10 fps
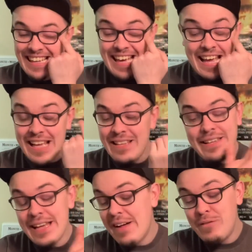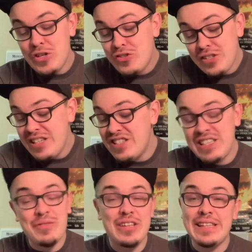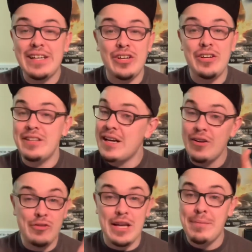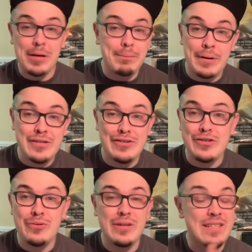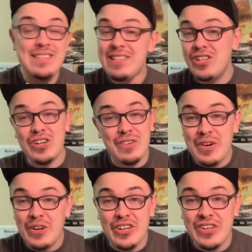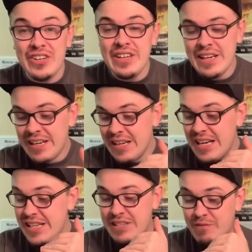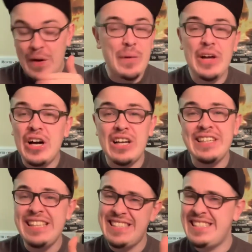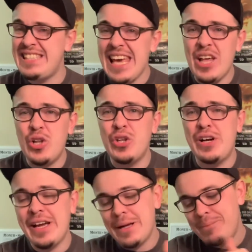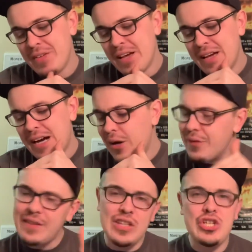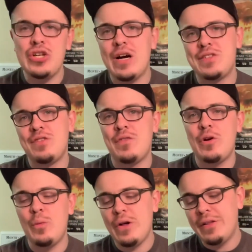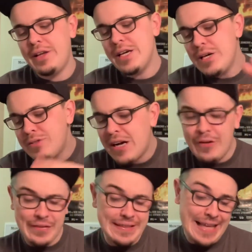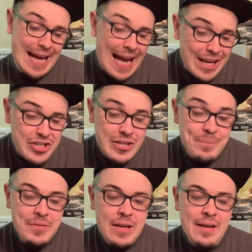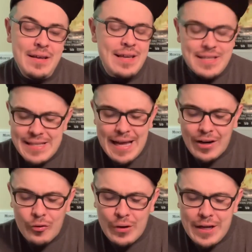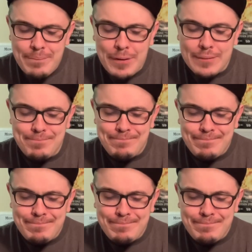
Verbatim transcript: And yeah, visually it doesn't even look that good. I know it's got a big budget to it. it doesn't look very good. It's very ugly and stale looking. I don't think the shots are very well laid out. I don't think the action is that great, but